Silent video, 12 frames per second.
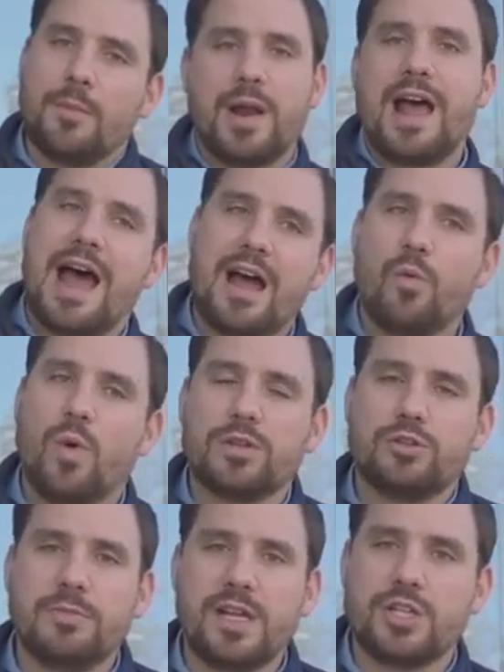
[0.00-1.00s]
but I want
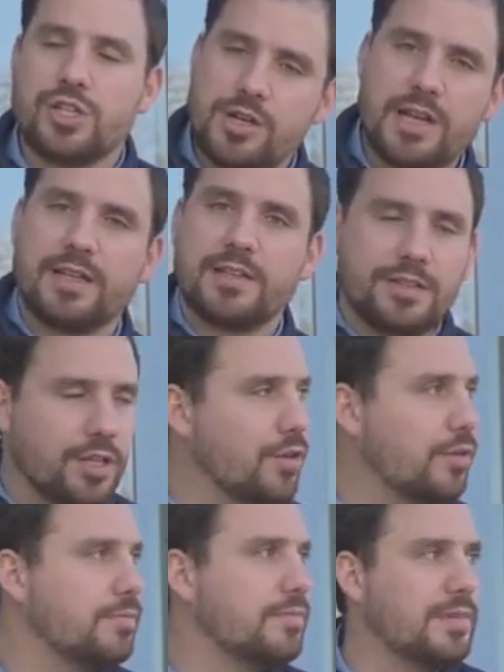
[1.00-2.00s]
to make sure that it, you know
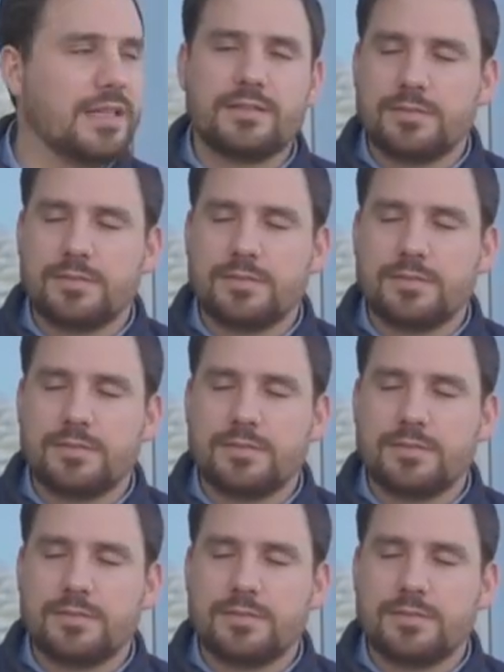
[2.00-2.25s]
that